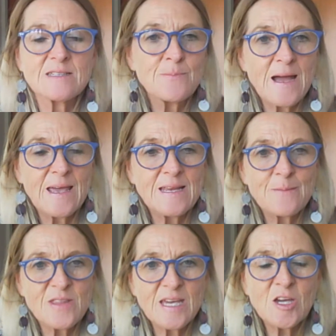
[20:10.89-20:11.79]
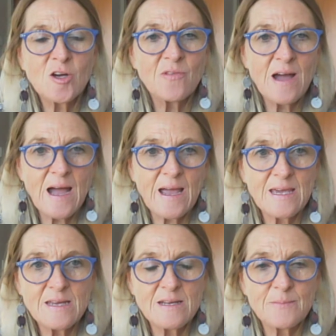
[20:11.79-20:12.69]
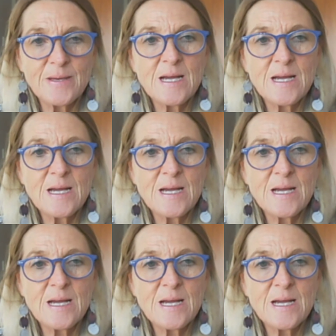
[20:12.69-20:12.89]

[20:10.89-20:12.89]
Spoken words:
in my head, I'm thinking of a hyena